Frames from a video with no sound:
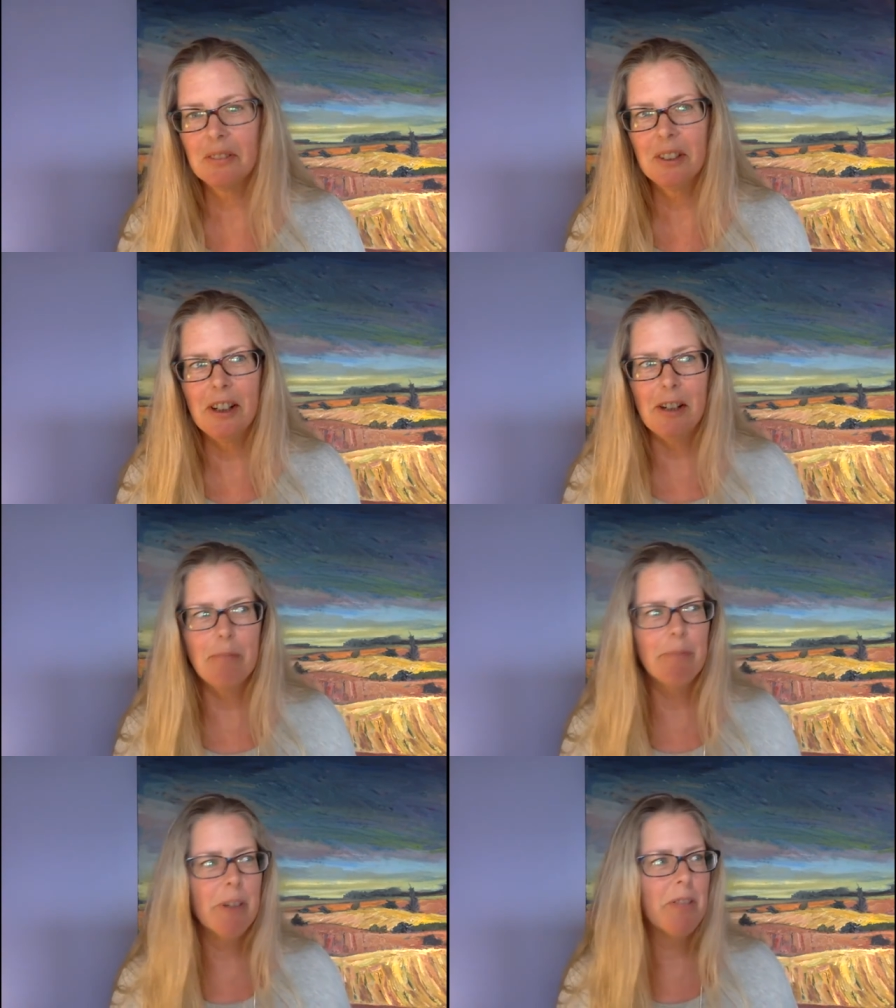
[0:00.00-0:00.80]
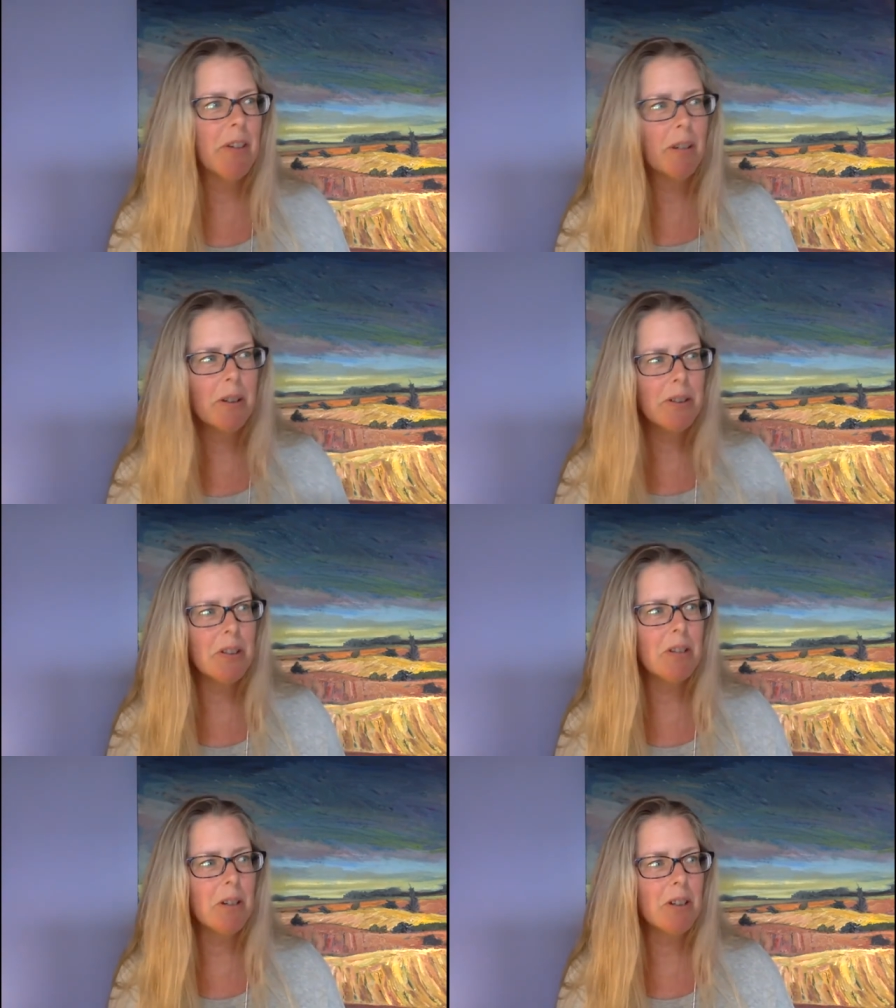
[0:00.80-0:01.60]
If there were a
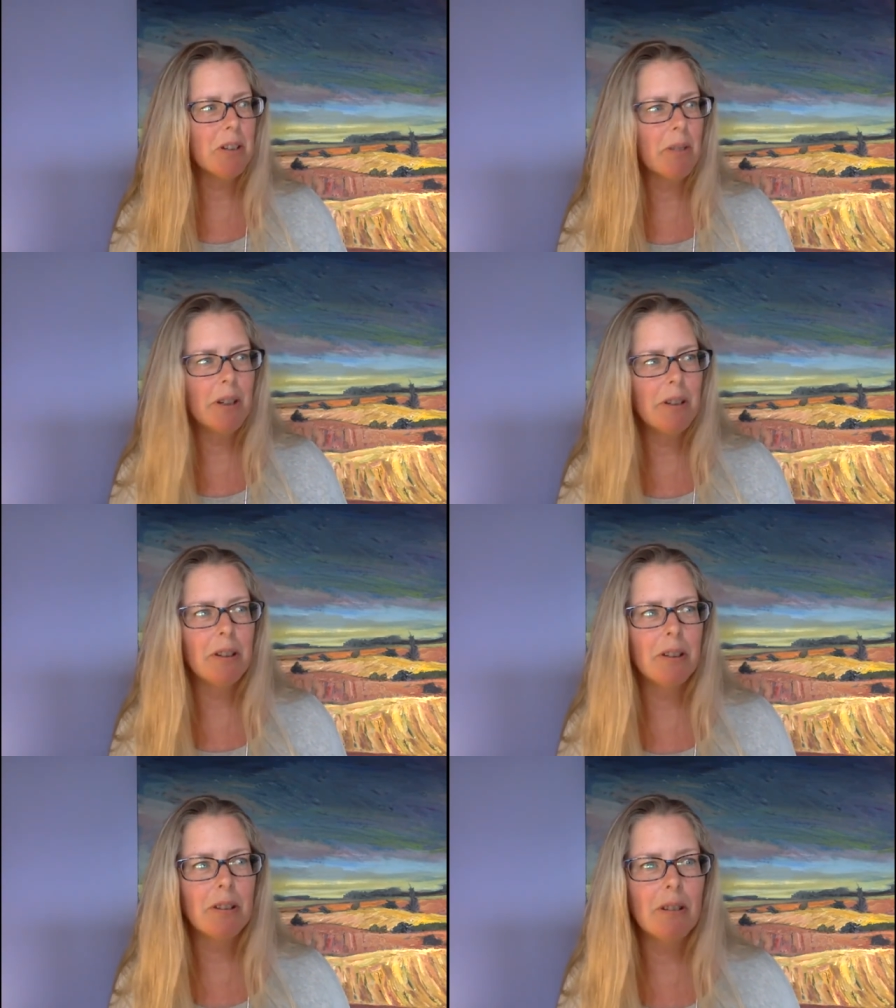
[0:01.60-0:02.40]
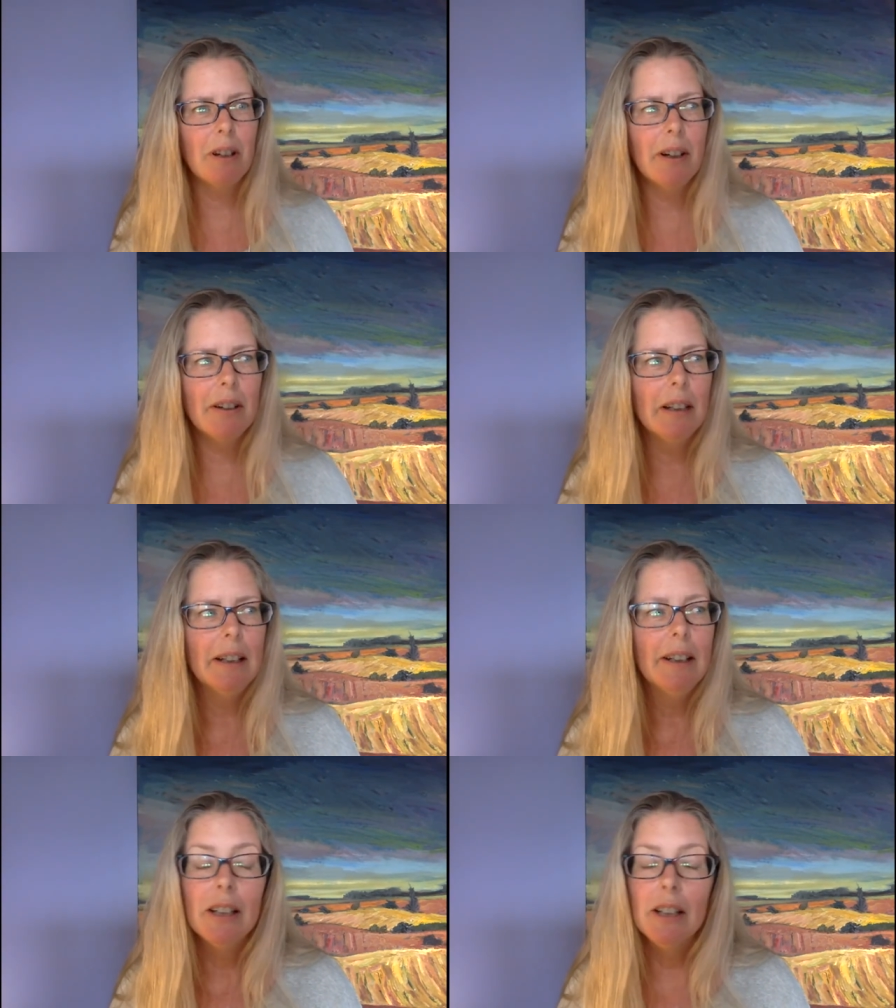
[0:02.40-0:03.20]
situation where you could do that,
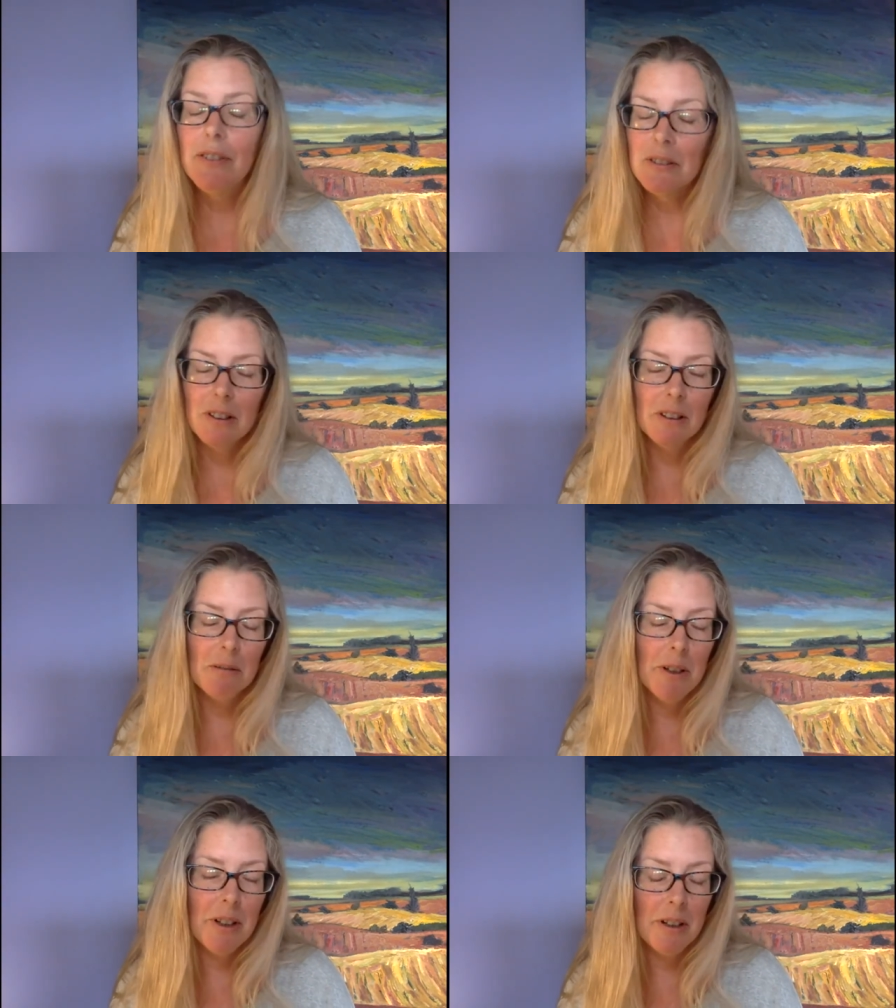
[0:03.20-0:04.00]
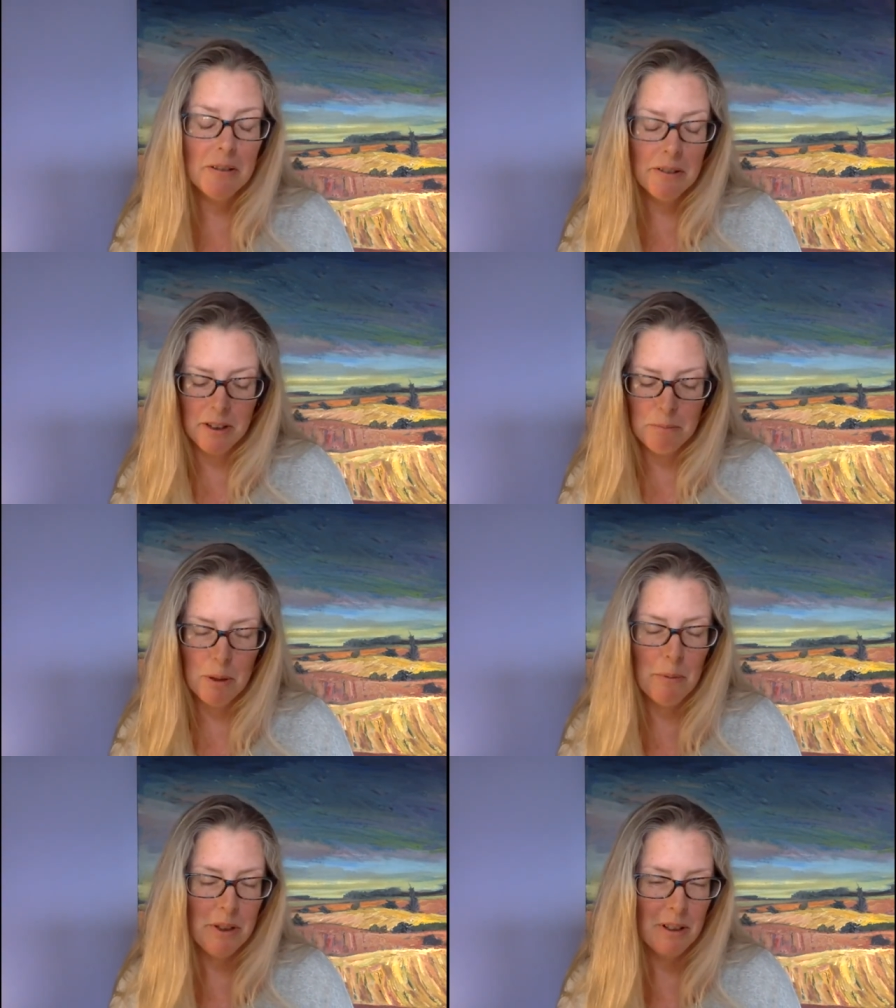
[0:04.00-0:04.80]
if you did it without the
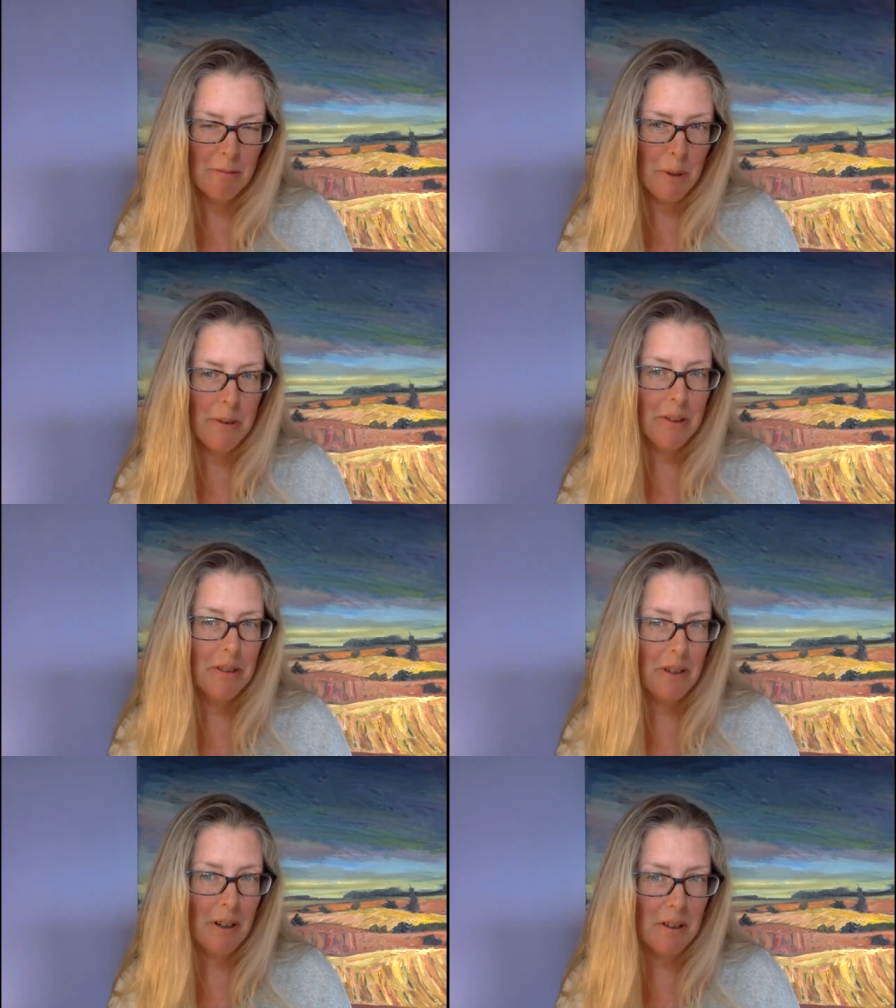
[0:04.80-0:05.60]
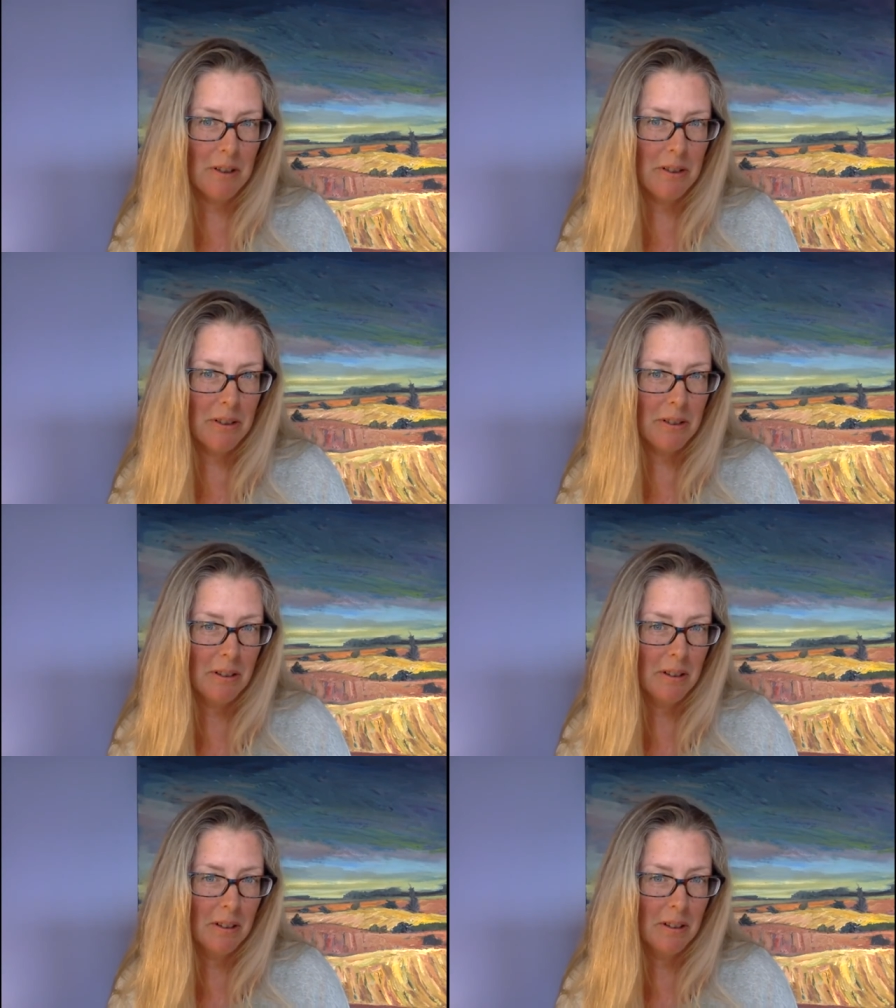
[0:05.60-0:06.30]
permission of both instructors,